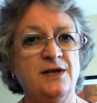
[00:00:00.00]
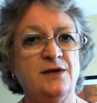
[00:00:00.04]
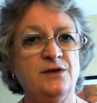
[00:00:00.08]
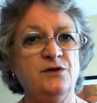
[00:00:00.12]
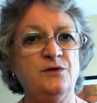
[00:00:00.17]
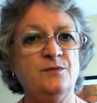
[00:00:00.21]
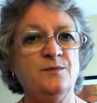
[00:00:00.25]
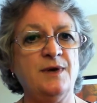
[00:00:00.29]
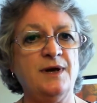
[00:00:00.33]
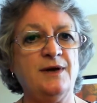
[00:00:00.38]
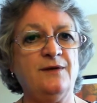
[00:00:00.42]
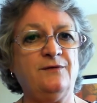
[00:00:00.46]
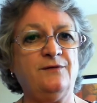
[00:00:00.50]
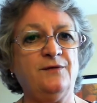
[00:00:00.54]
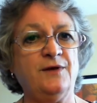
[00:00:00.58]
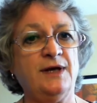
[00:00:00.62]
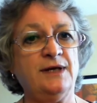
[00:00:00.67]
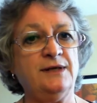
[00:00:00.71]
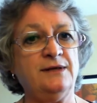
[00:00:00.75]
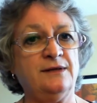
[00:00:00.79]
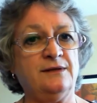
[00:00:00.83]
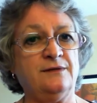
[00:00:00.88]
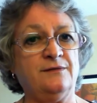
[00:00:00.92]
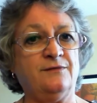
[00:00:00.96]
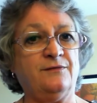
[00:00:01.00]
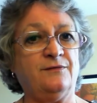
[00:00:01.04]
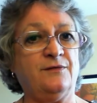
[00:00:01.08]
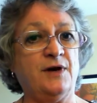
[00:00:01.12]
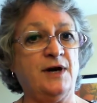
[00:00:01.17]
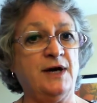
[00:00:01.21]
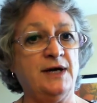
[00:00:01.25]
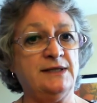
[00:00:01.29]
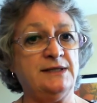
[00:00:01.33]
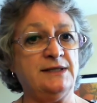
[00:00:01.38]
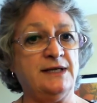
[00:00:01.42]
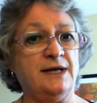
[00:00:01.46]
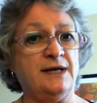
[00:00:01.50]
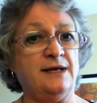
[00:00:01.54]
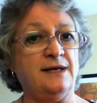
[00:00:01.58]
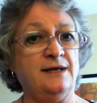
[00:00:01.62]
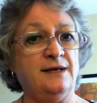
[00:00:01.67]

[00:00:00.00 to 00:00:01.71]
You might find that a Friday